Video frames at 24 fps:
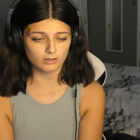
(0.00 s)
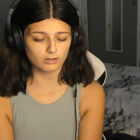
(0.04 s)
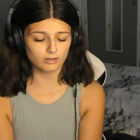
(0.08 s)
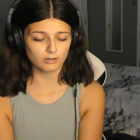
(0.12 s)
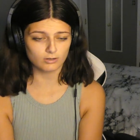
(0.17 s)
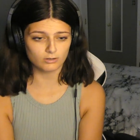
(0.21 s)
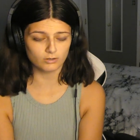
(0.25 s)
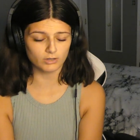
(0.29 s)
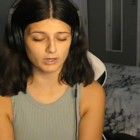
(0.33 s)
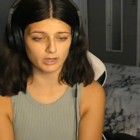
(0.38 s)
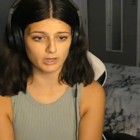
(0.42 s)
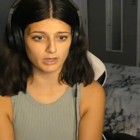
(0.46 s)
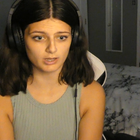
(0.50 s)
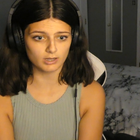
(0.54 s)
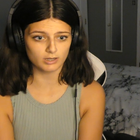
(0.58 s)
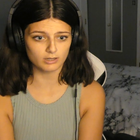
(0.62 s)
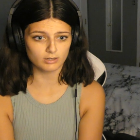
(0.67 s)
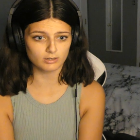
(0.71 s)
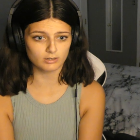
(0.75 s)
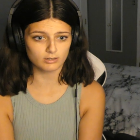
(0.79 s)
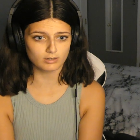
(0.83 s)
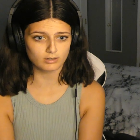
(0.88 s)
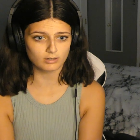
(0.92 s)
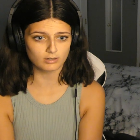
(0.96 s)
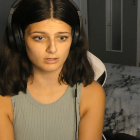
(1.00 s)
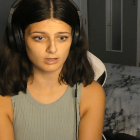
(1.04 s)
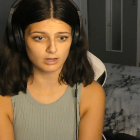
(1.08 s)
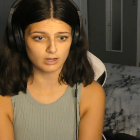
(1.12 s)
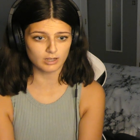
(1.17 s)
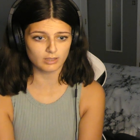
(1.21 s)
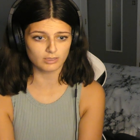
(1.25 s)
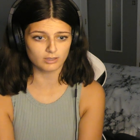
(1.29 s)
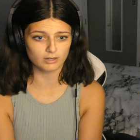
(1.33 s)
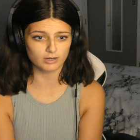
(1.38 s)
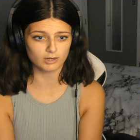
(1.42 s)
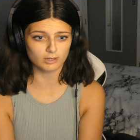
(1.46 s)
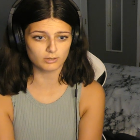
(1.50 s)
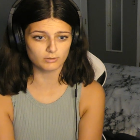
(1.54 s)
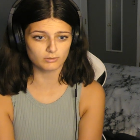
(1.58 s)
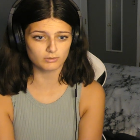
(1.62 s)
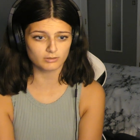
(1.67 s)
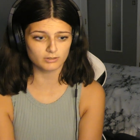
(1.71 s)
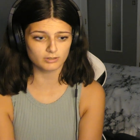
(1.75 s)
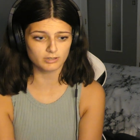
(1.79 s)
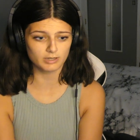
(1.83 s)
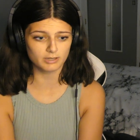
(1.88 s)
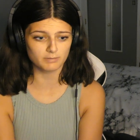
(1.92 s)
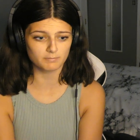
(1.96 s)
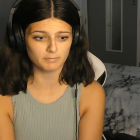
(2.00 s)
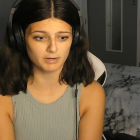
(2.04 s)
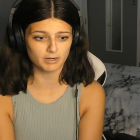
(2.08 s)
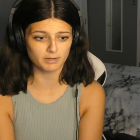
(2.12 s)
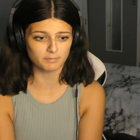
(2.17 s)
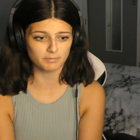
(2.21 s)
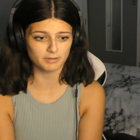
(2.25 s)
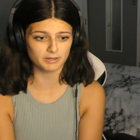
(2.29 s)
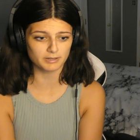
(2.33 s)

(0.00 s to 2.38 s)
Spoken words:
Okay, I thought he might have